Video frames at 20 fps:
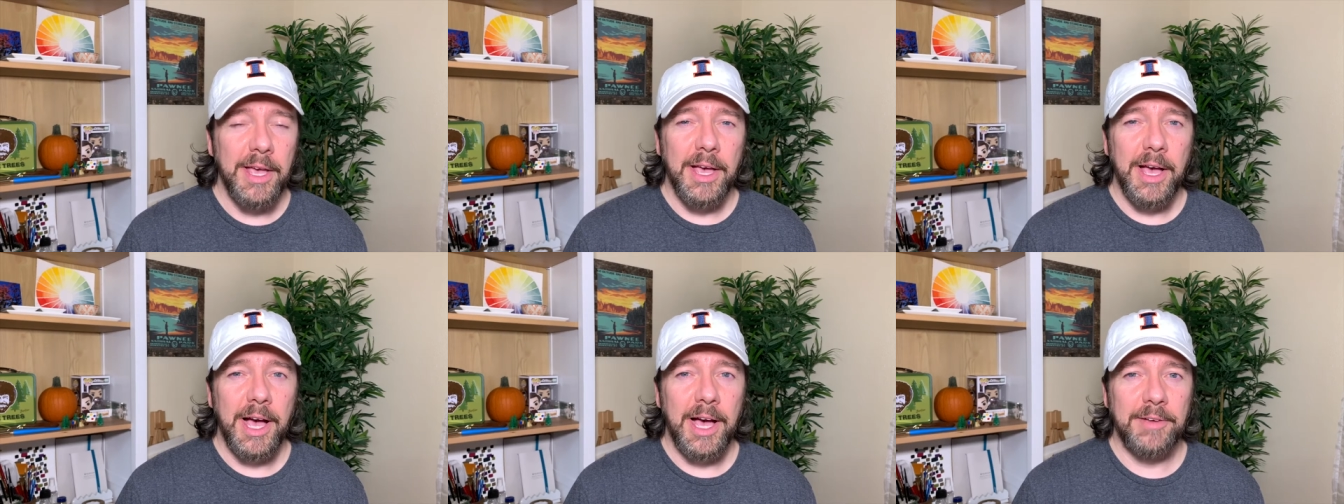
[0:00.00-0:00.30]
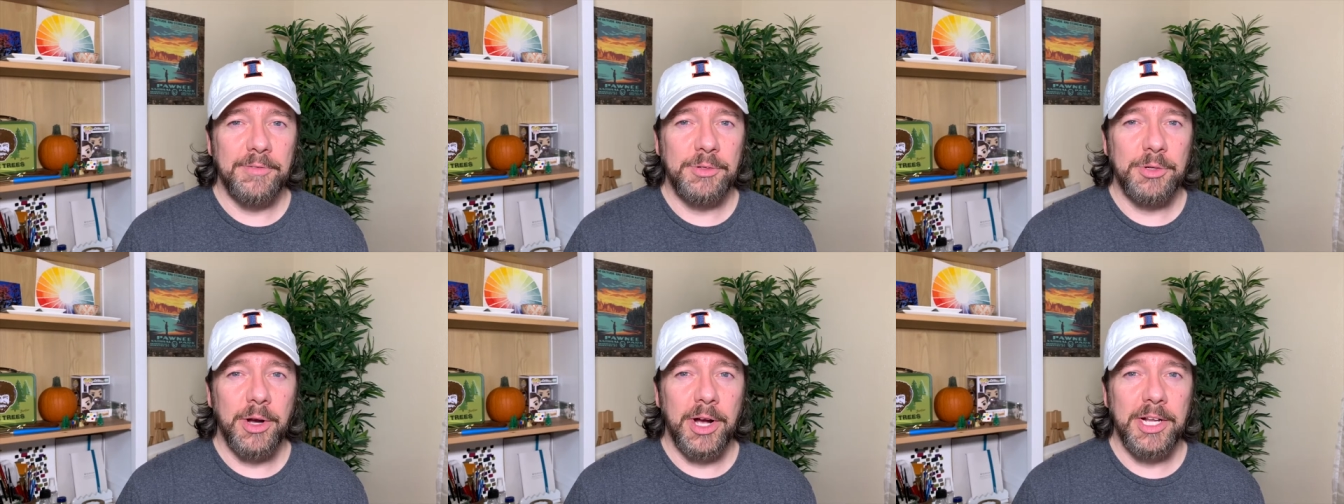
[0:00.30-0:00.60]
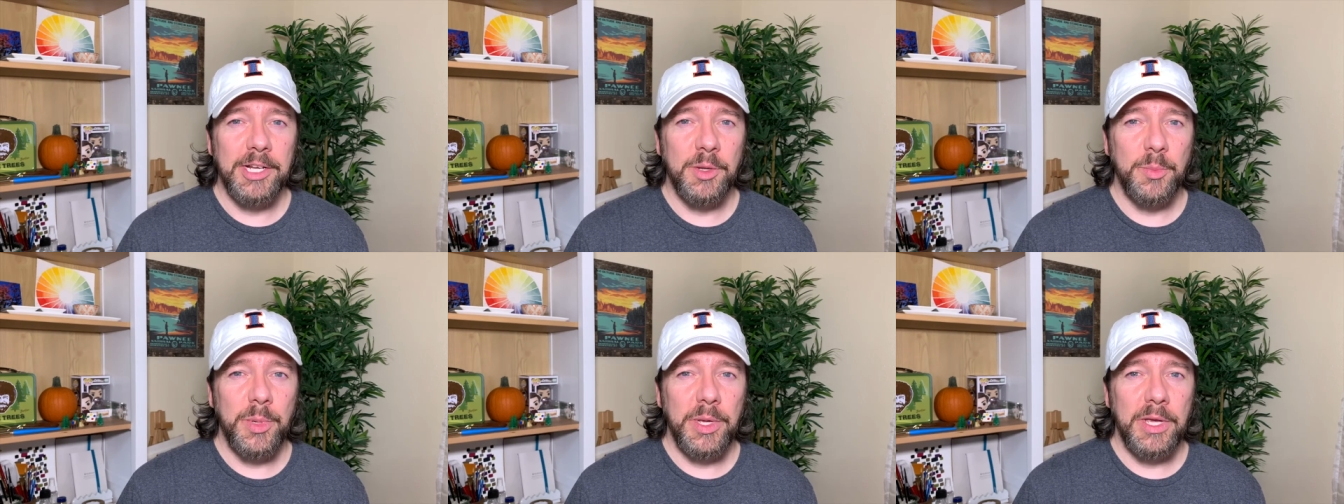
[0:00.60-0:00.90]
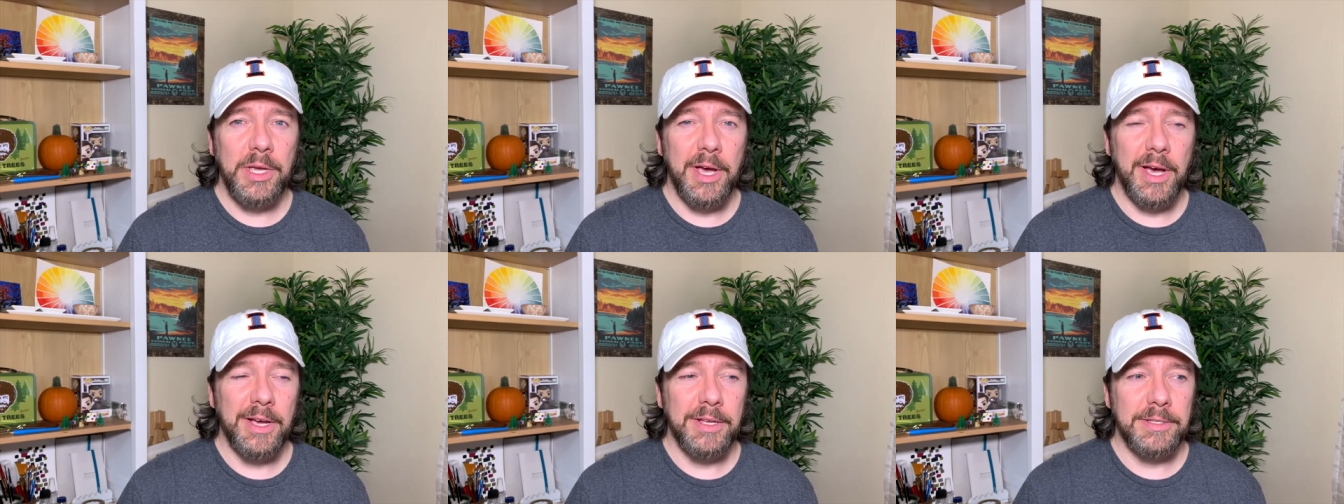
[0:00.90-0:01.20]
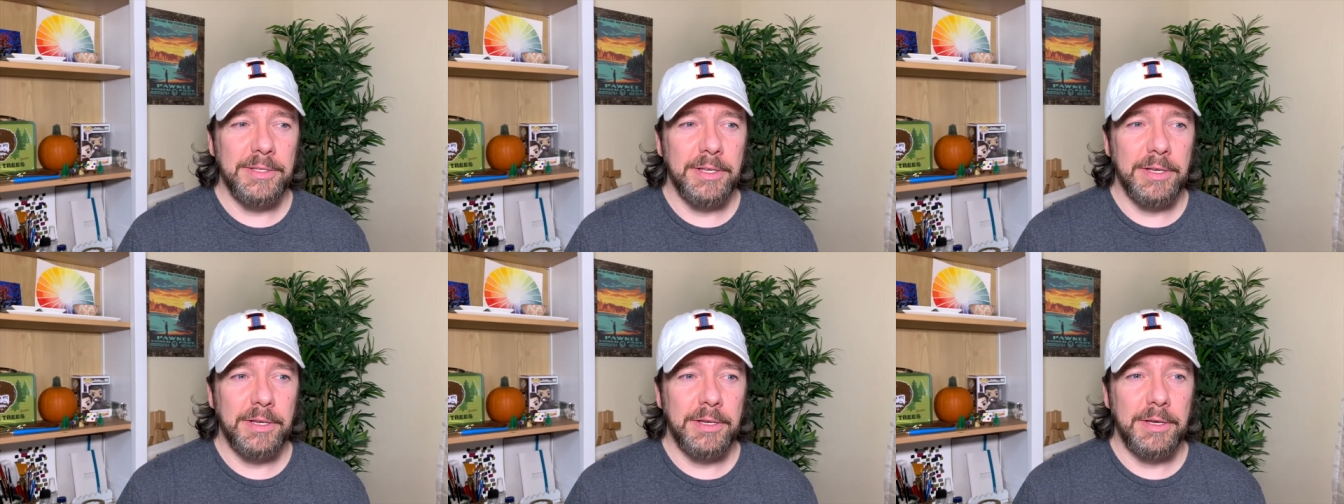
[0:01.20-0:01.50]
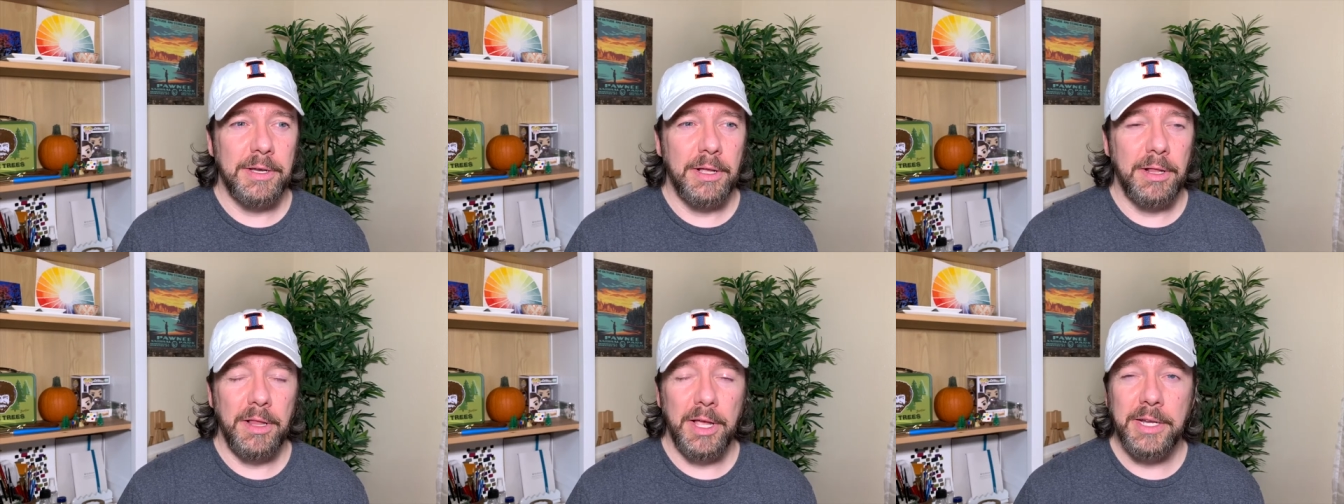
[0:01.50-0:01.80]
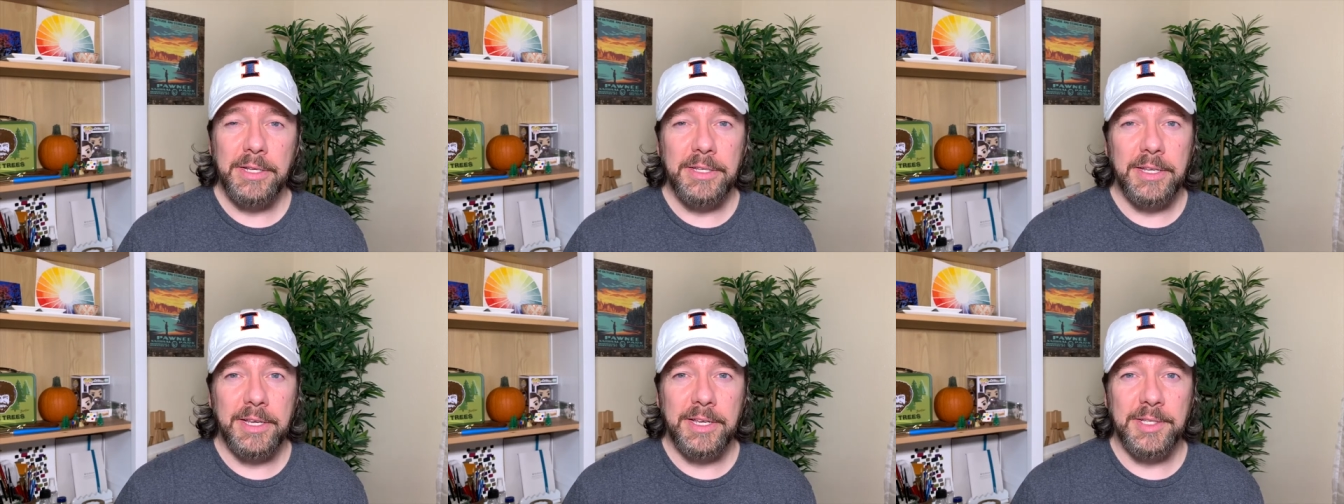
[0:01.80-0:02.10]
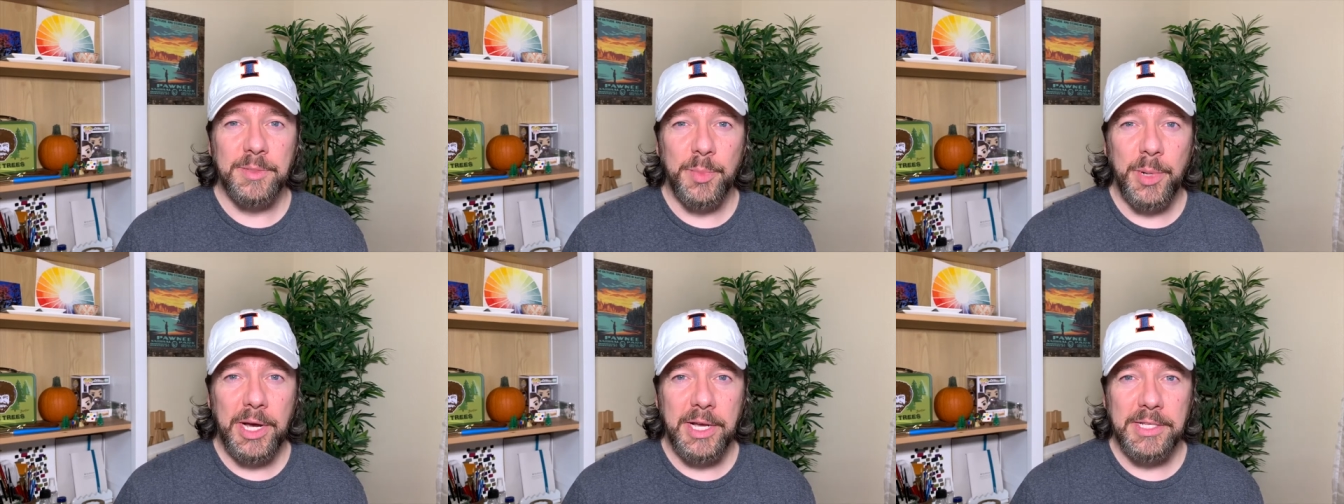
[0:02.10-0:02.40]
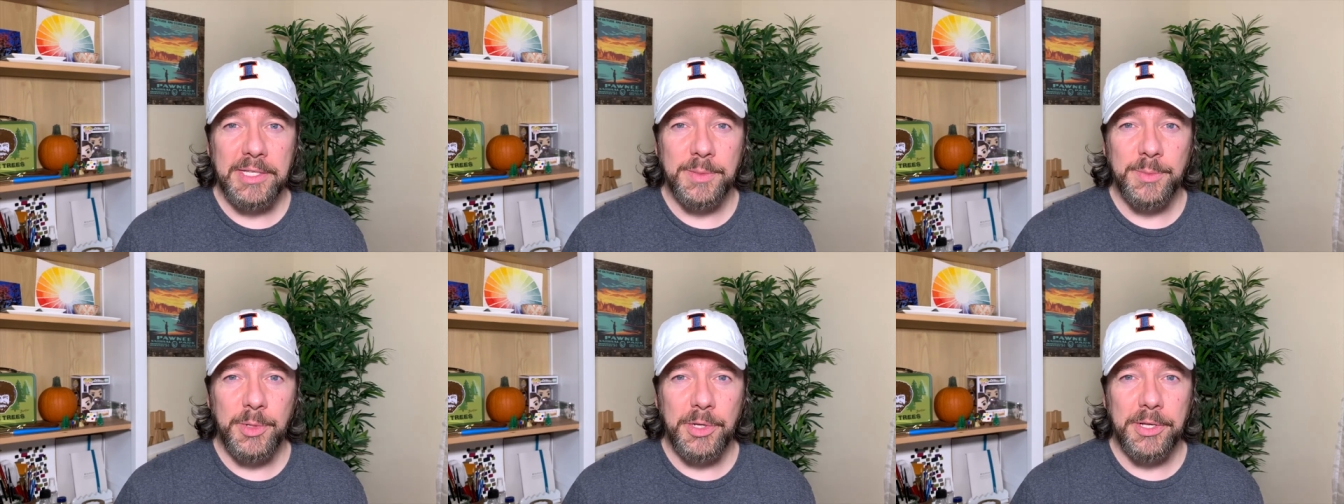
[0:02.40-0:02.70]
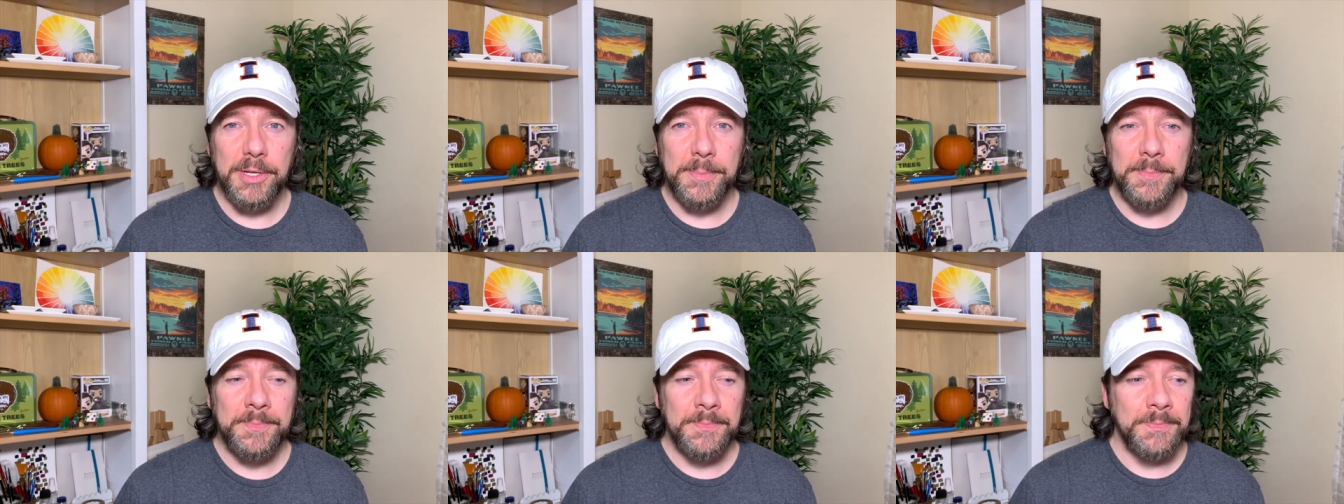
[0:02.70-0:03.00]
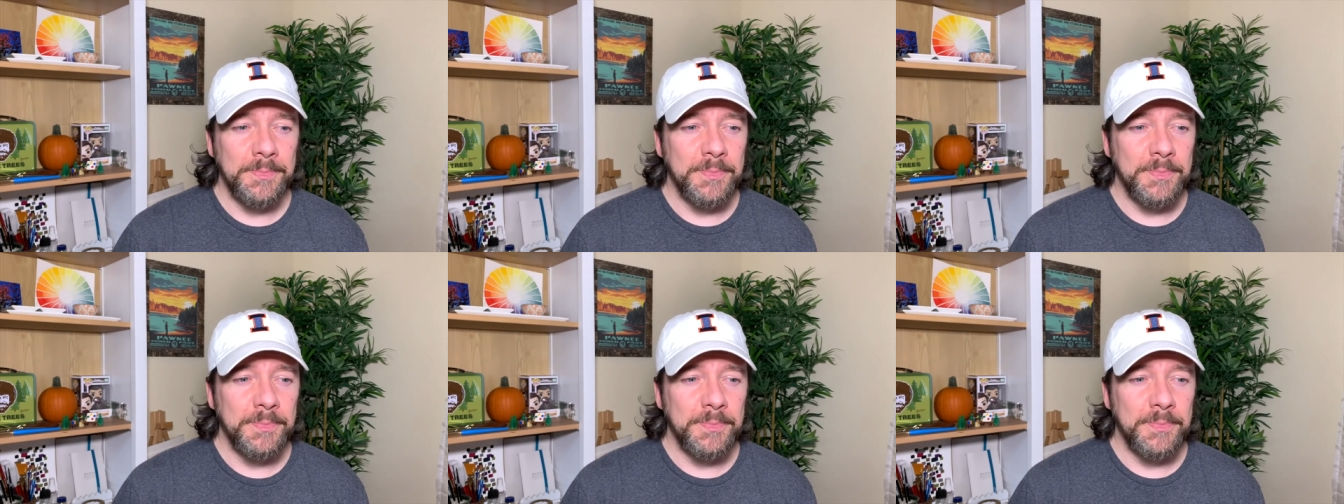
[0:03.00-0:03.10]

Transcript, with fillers: I've tried to be as eclectic as possible